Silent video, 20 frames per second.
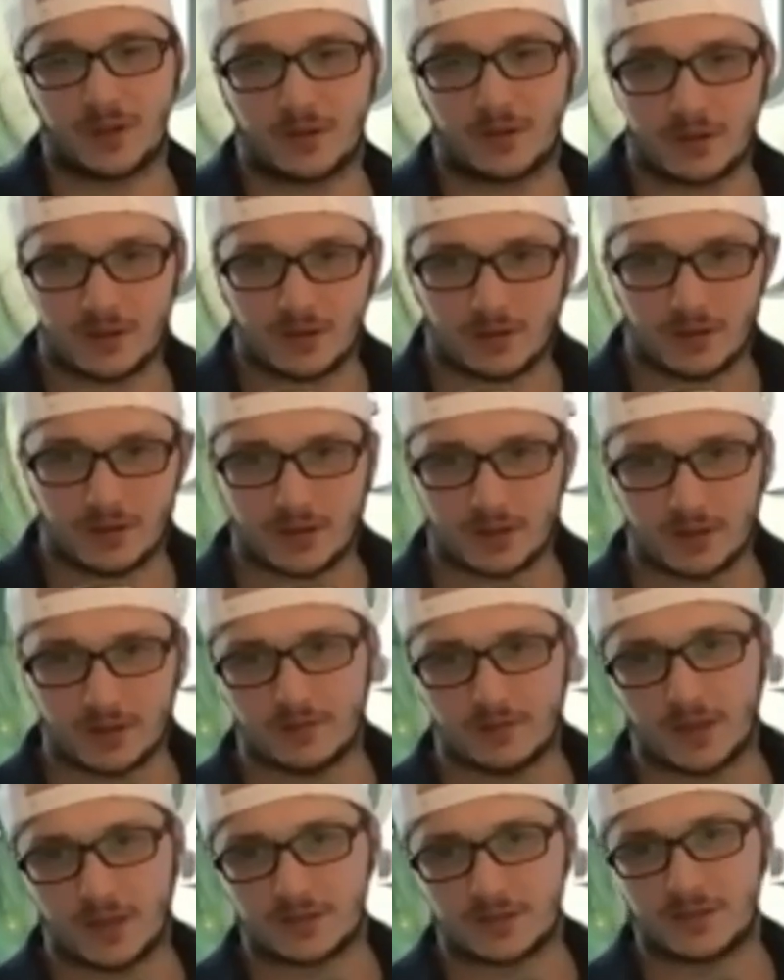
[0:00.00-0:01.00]
and he
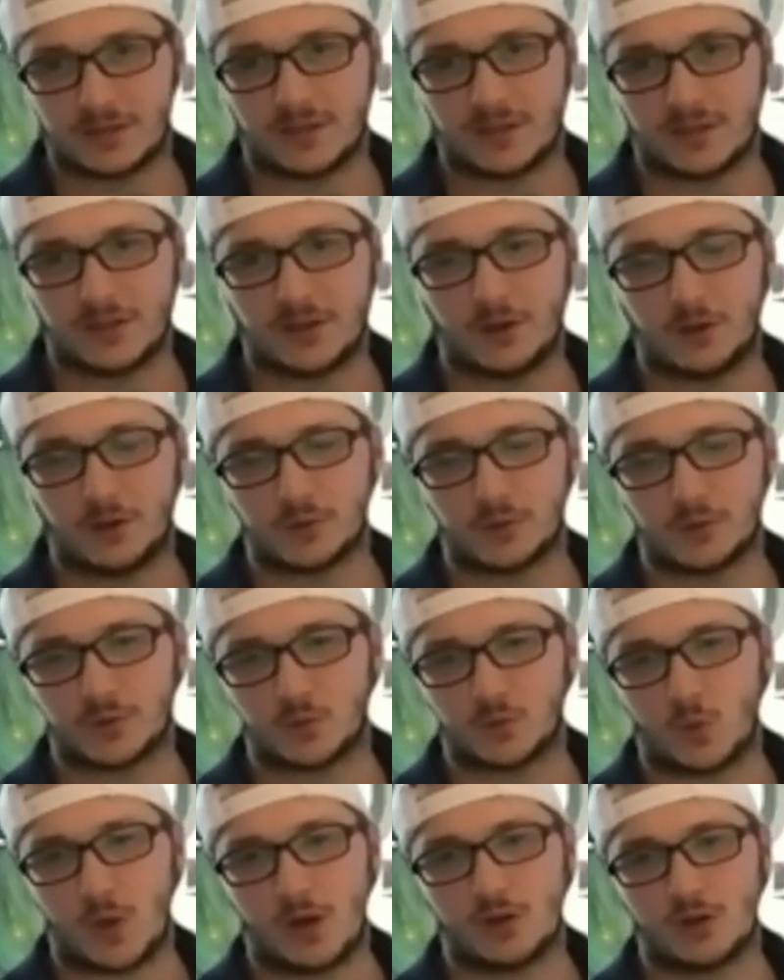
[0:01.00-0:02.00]
next thing he goes,
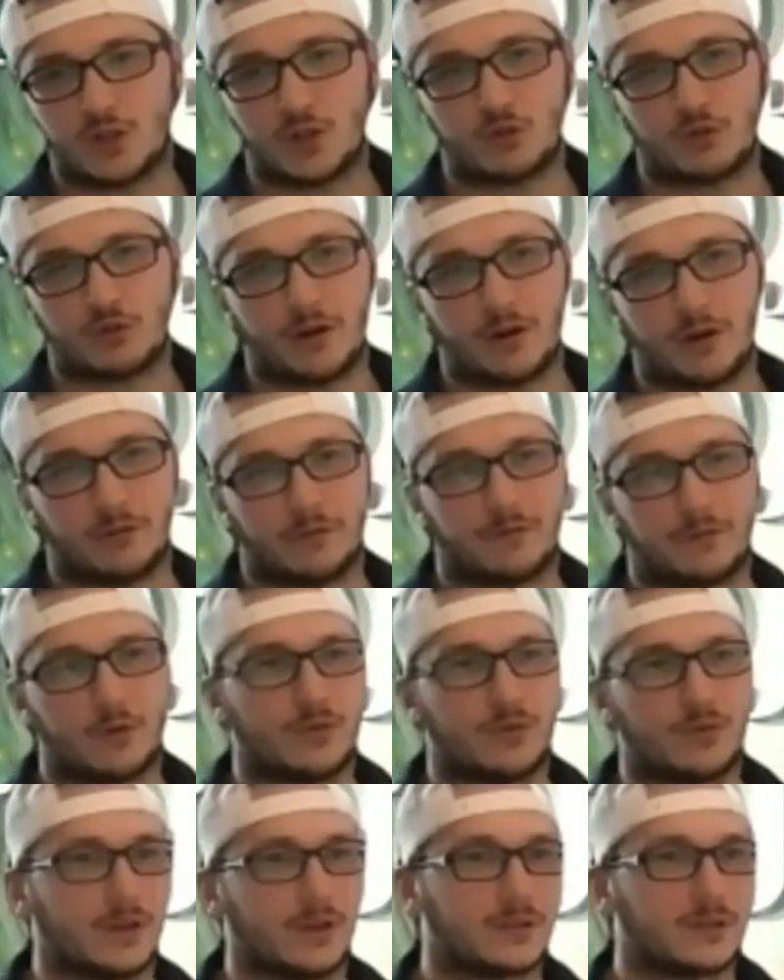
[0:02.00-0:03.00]
"Why don't you try to
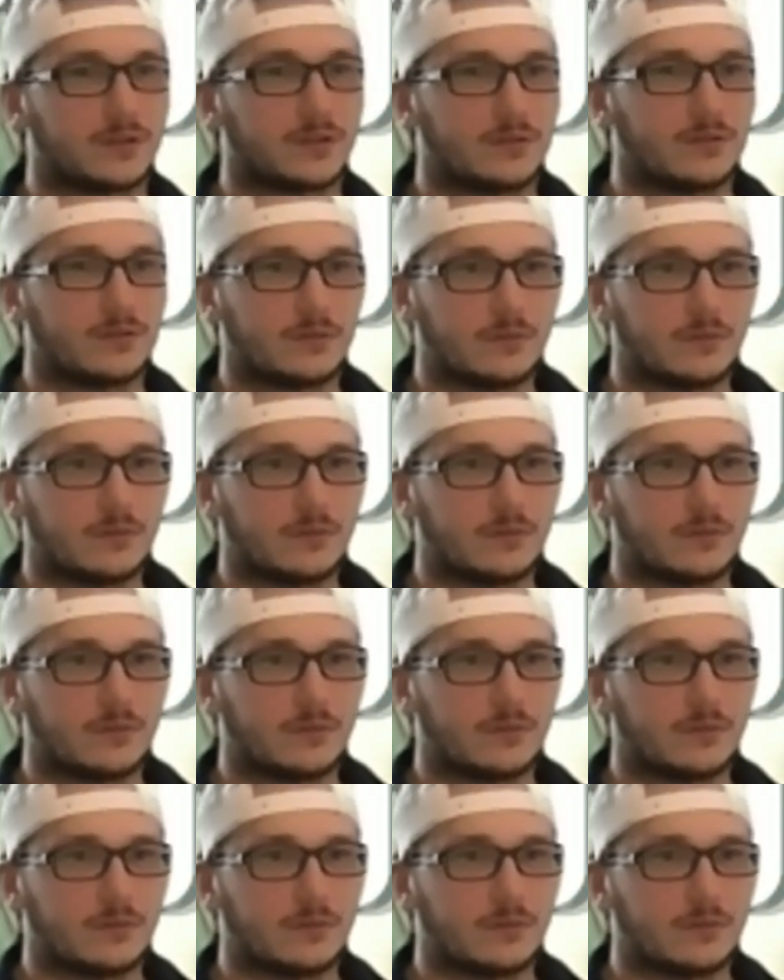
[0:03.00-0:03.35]
refute this?"